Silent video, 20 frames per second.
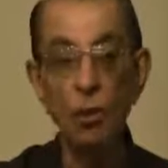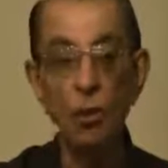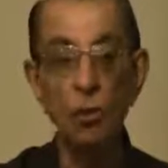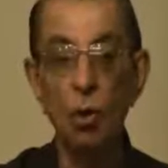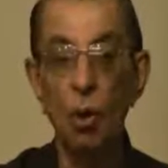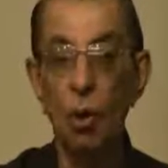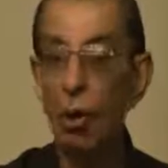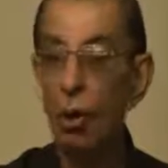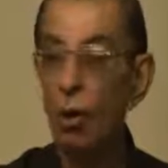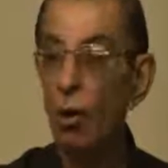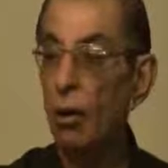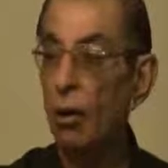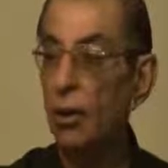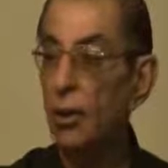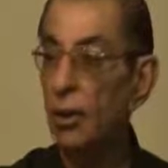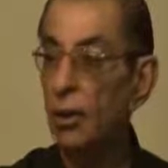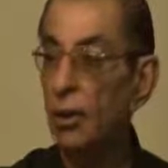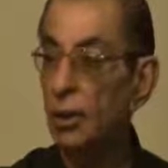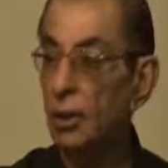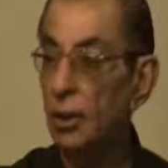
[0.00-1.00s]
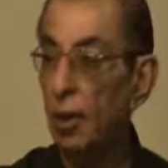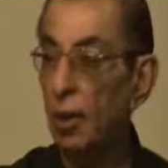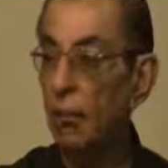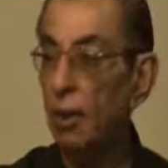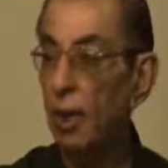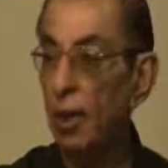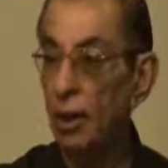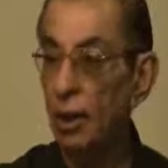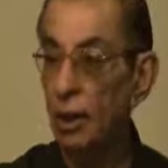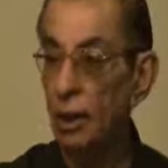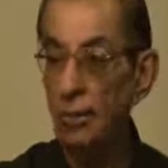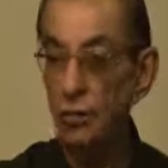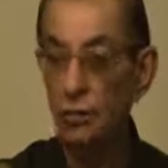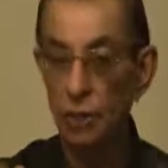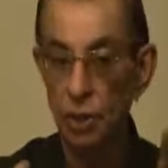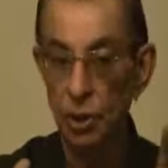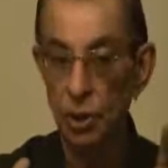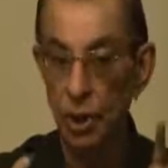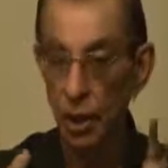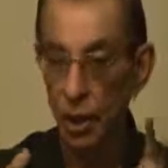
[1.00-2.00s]
So, all these chemicals
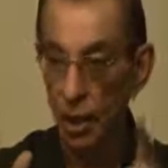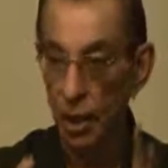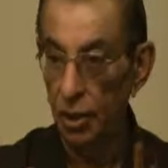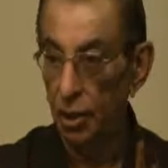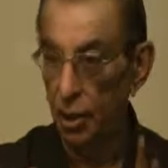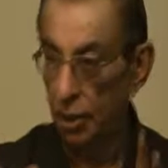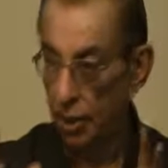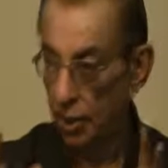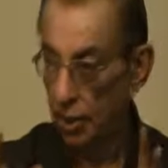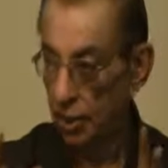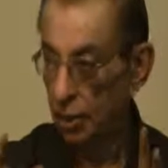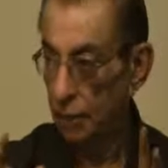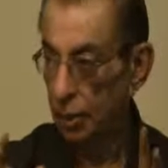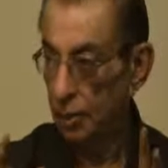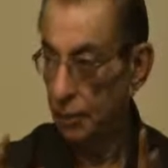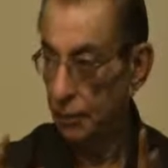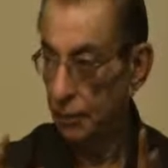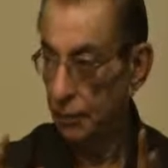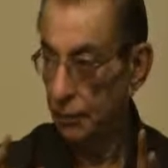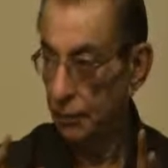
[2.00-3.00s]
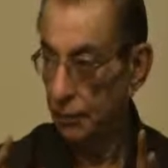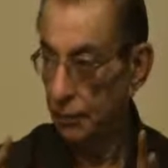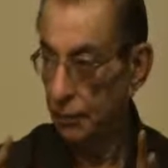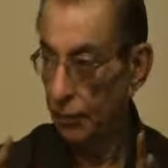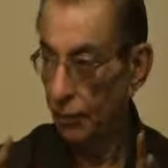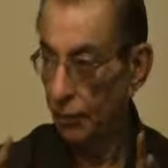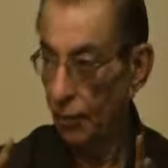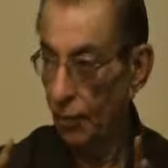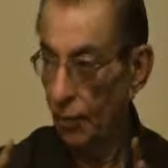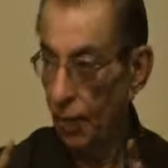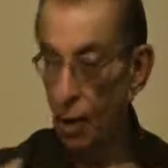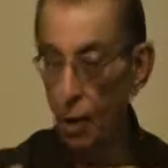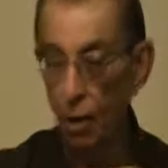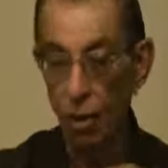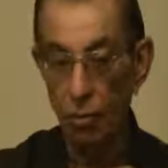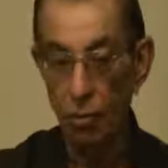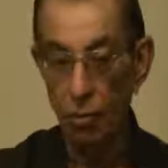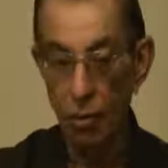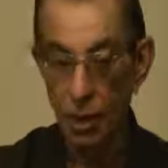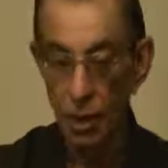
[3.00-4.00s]
which are dangerous,
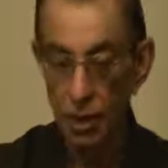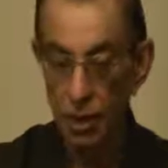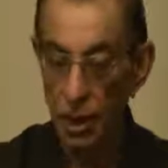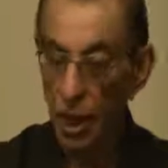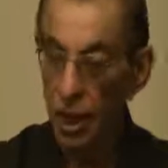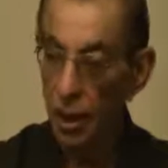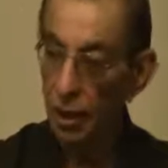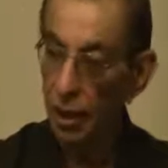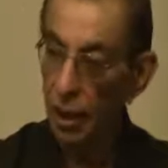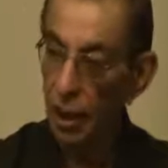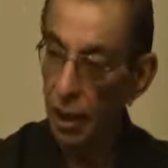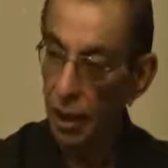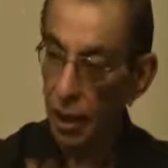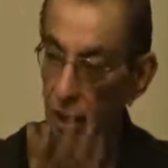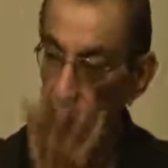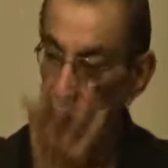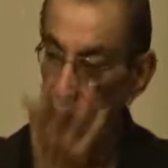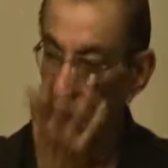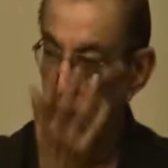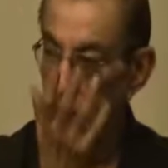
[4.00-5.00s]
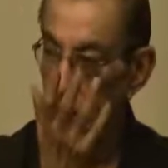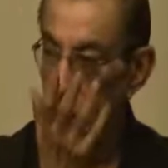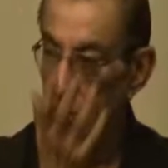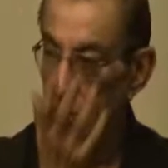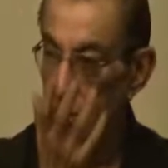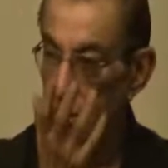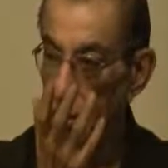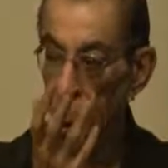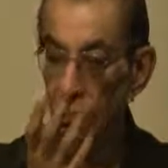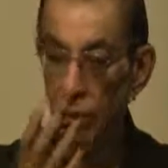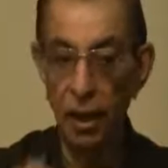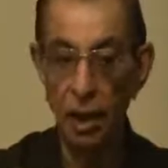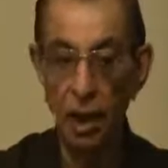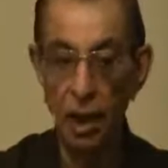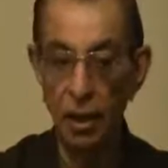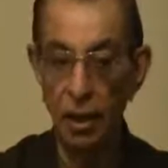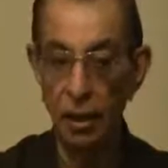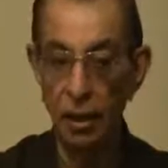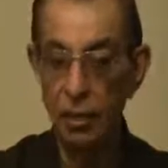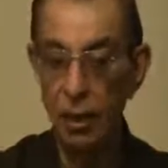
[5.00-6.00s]
on one side they increase, but
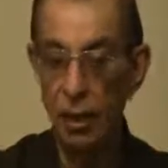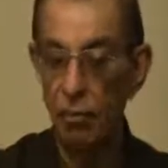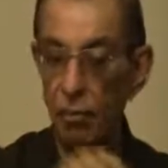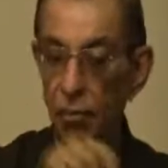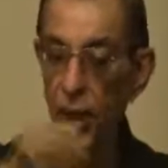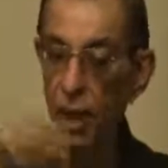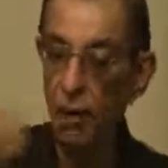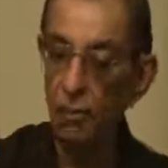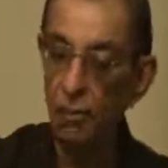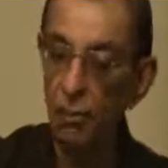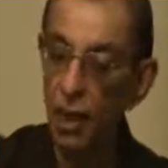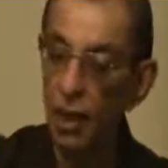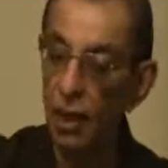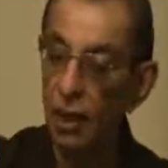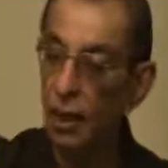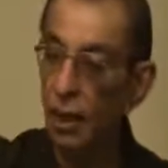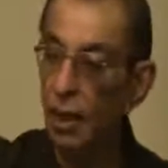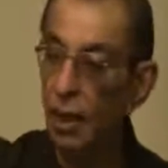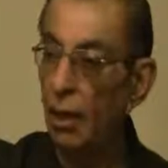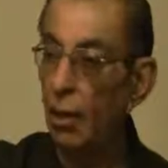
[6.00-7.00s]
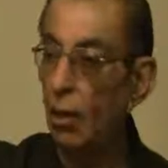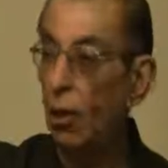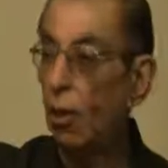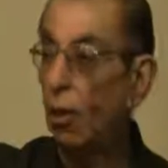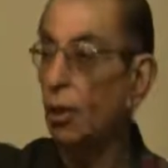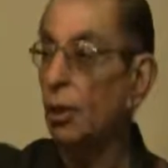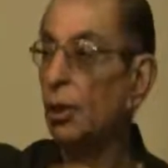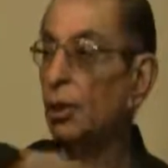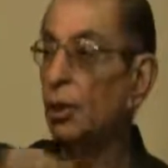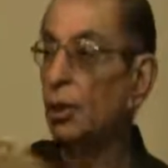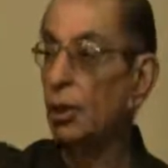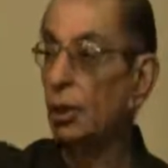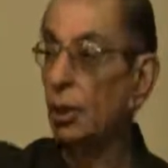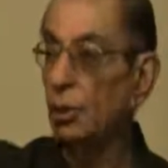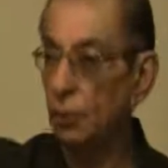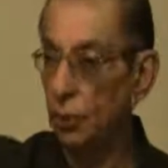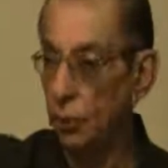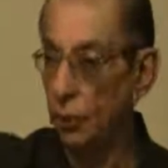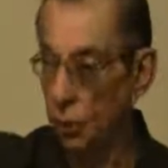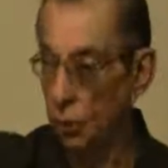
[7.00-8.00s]
at the same time they kill all the
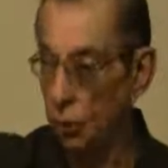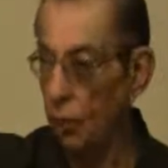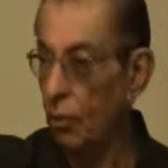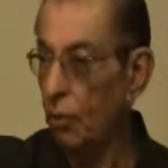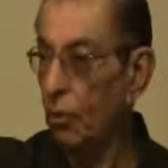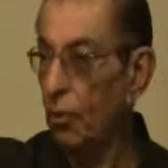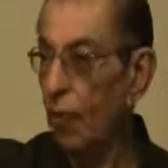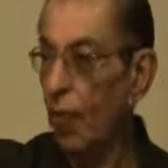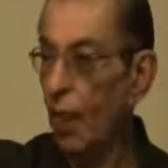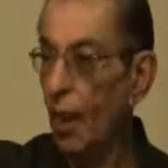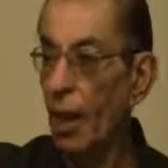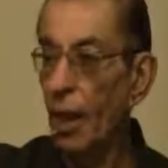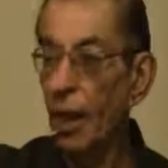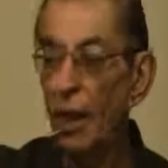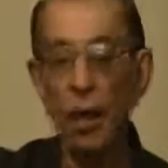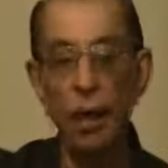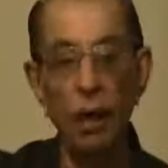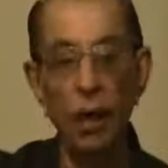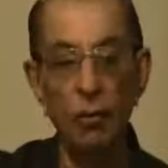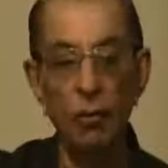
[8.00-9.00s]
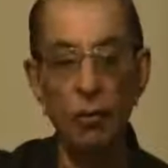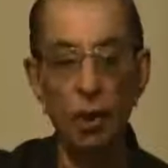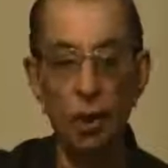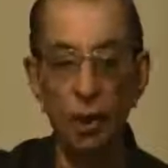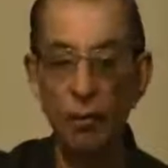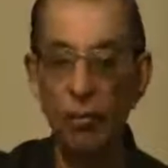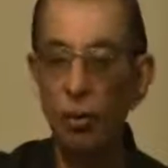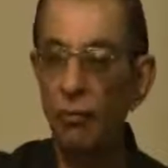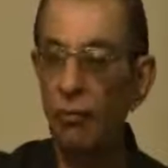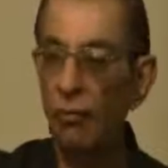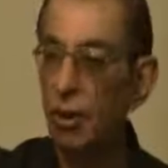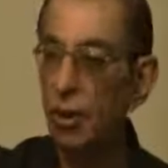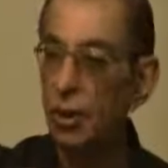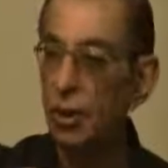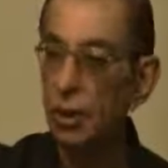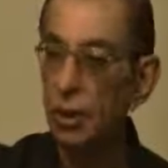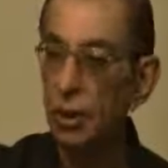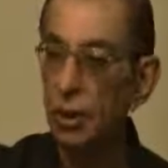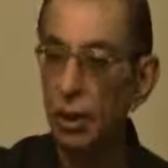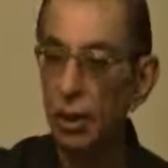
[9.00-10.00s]
germs, you know, and whatever
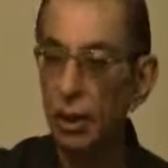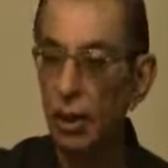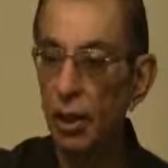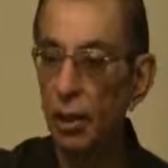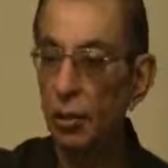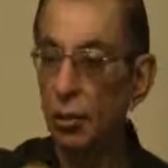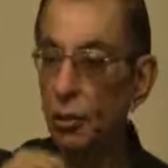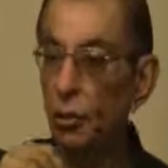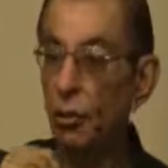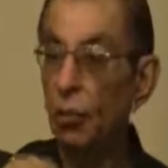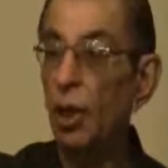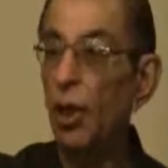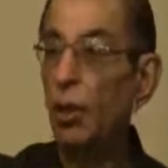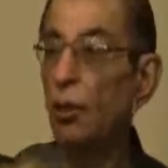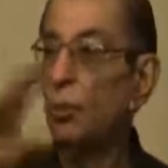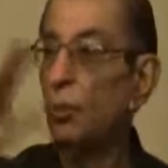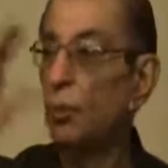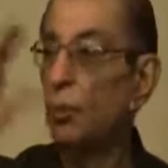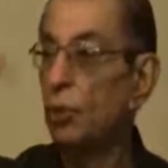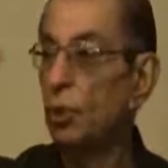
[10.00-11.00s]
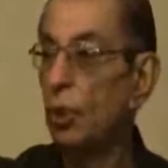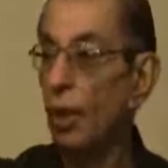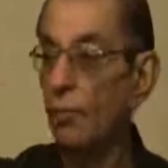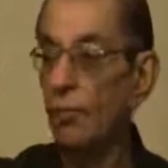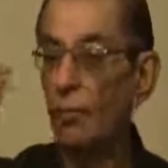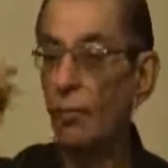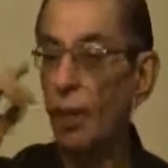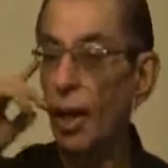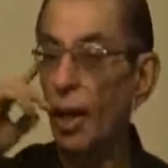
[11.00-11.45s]
weeds are there, so they use them.